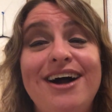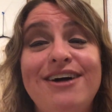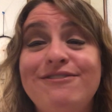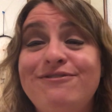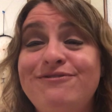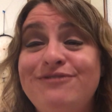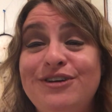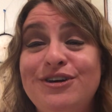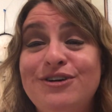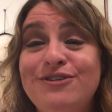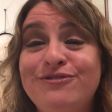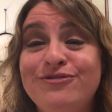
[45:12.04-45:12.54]

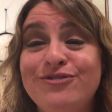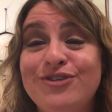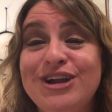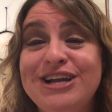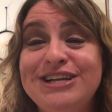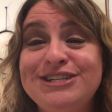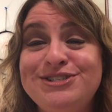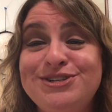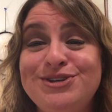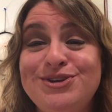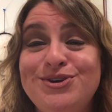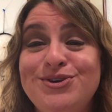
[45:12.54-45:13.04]
feel free
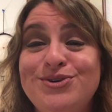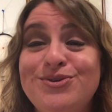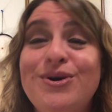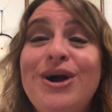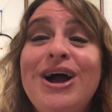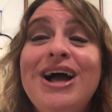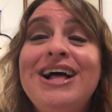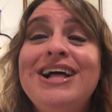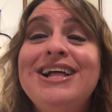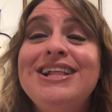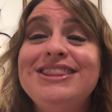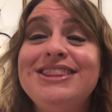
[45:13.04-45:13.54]
to
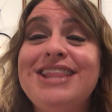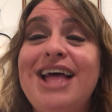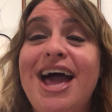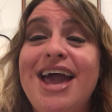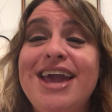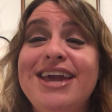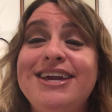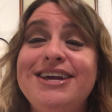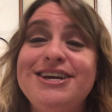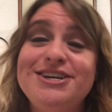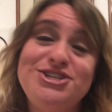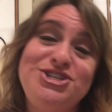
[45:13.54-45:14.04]

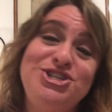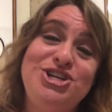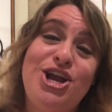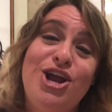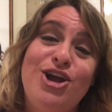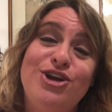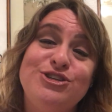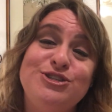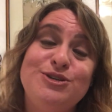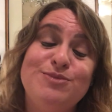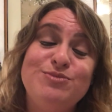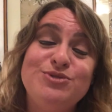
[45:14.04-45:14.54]
like,
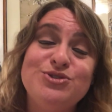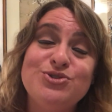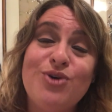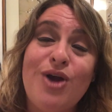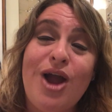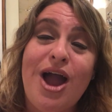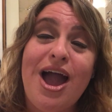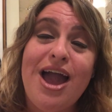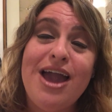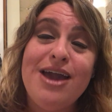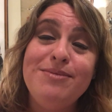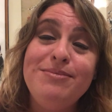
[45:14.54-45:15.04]
share,
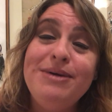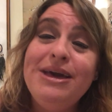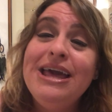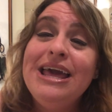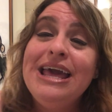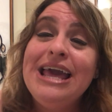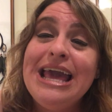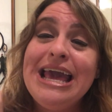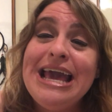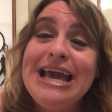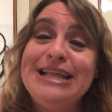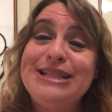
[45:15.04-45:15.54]
subscribe,
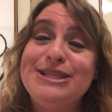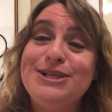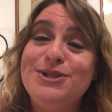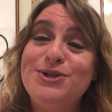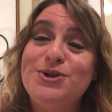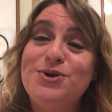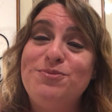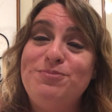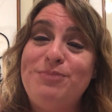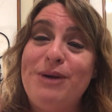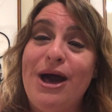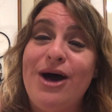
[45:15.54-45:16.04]
hit the
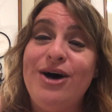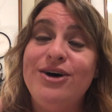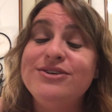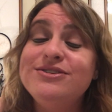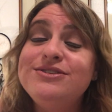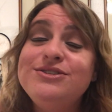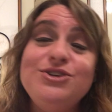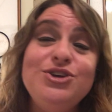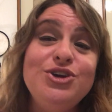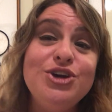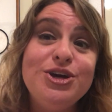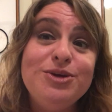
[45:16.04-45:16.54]
little bell
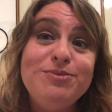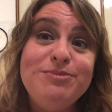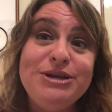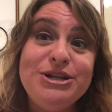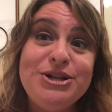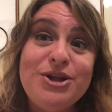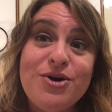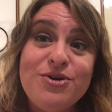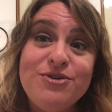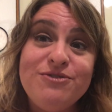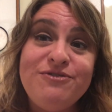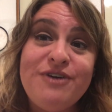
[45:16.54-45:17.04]
so you can be
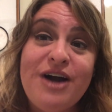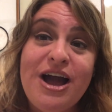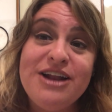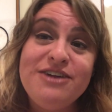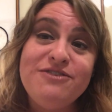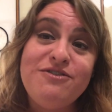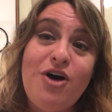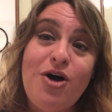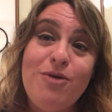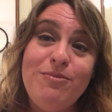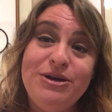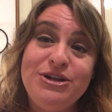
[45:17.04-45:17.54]
notified
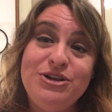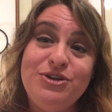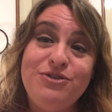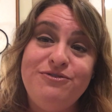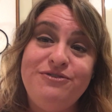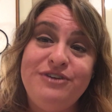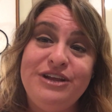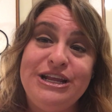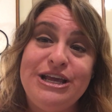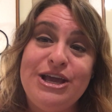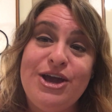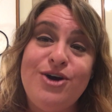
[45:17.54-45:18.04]
of all my new
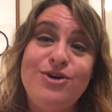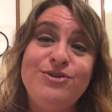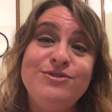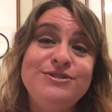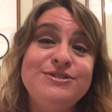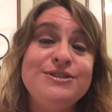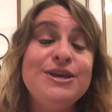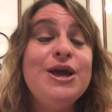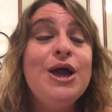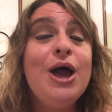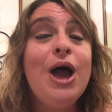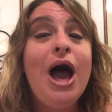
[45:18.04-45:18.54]

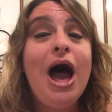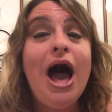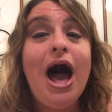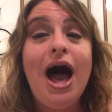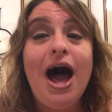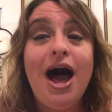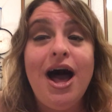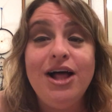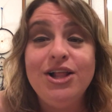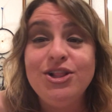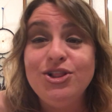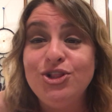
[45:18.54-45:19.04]
videos.
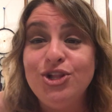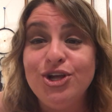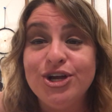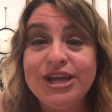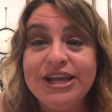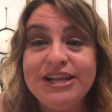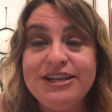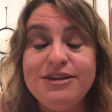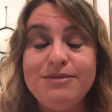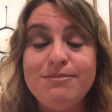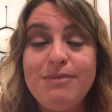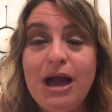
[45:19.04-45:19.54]
Look
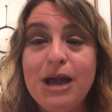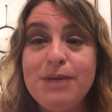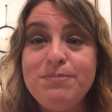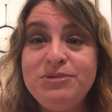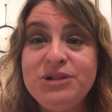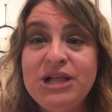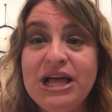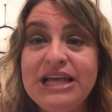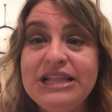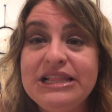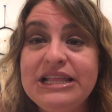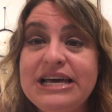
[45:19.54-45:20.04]
into my
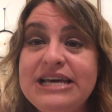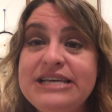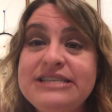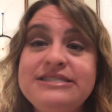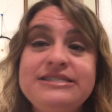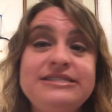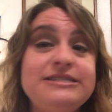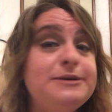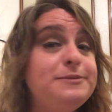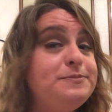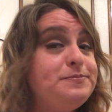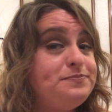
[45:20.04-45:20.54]

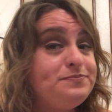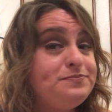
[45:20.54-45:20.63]
playlist.